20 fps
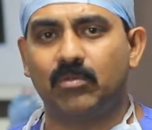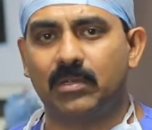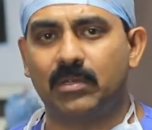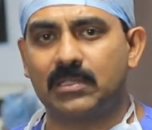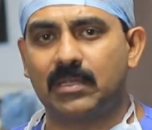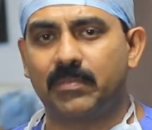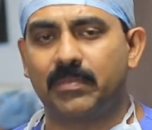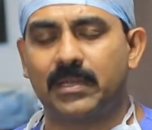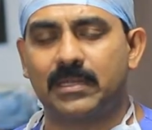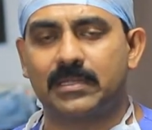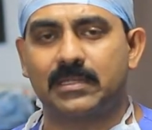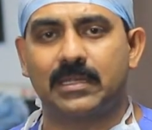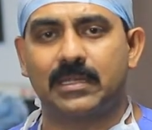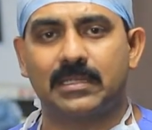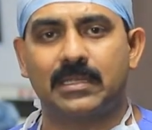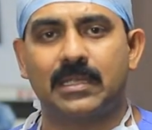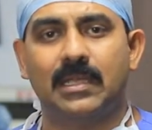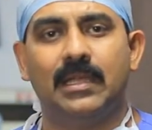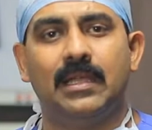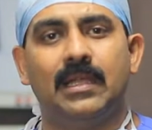Once the patient
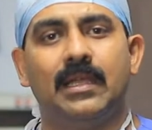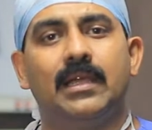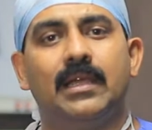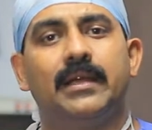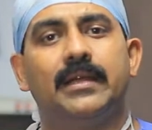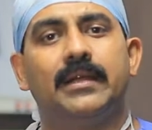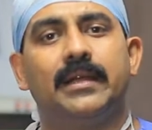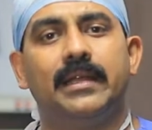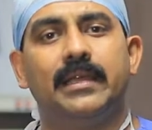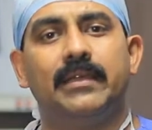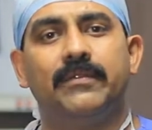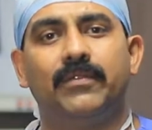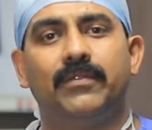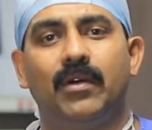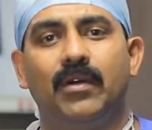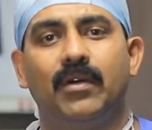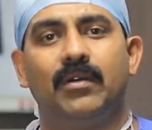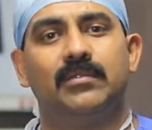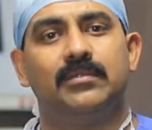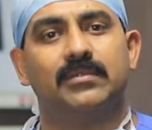is ready
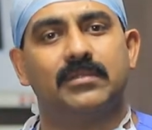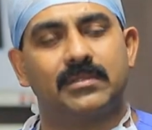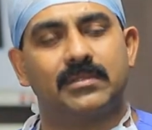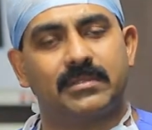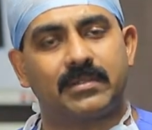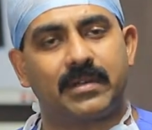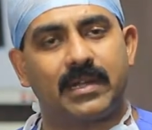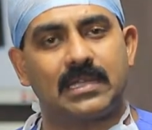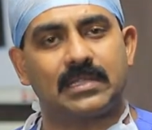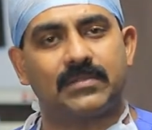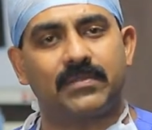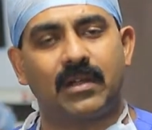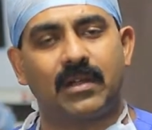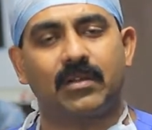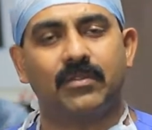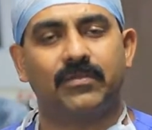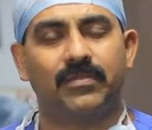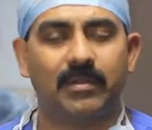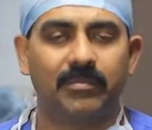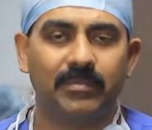for transfer
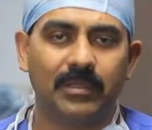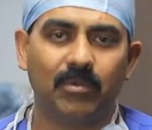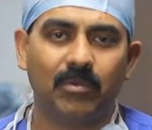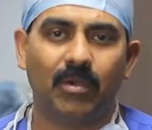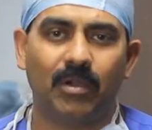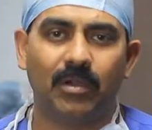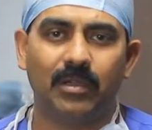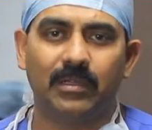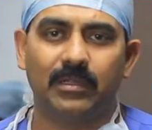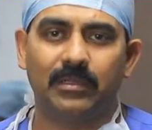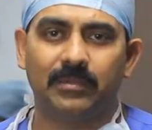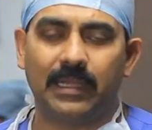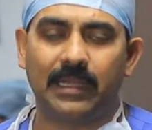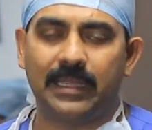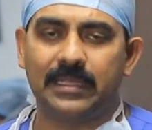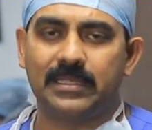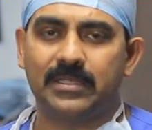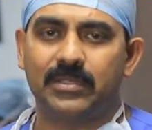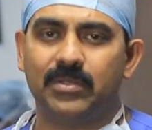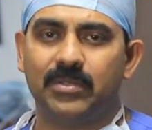out from the
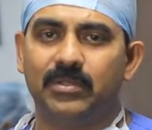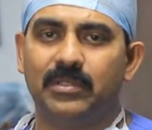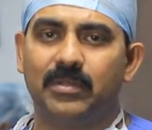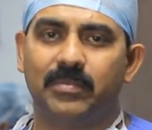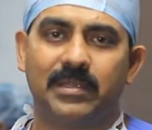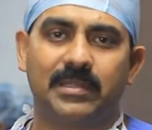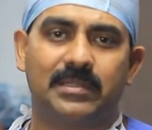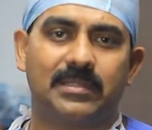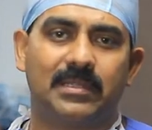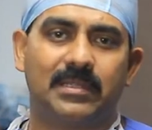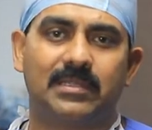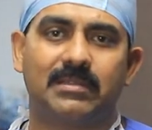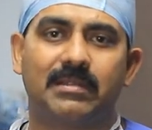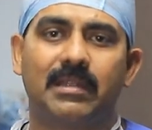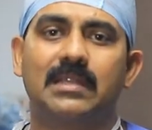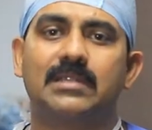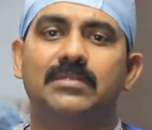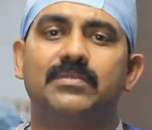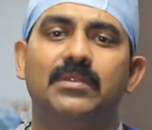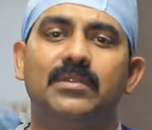ICU, the patient is
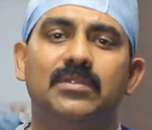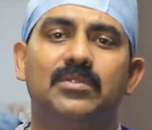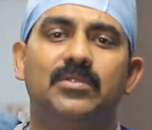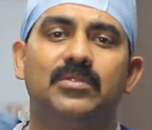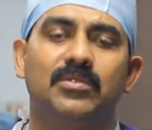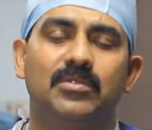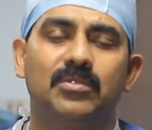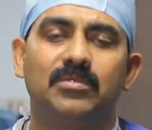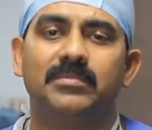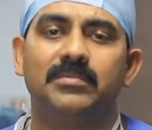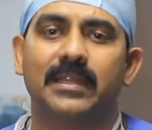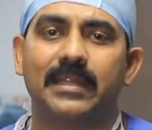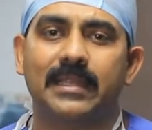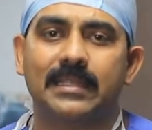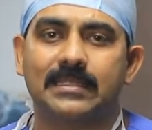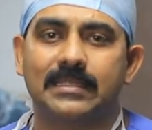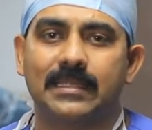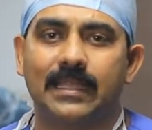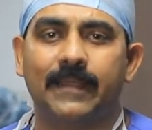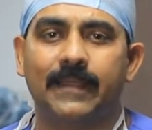transferred to the room the
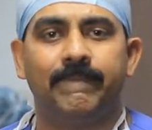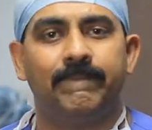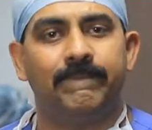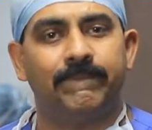next day,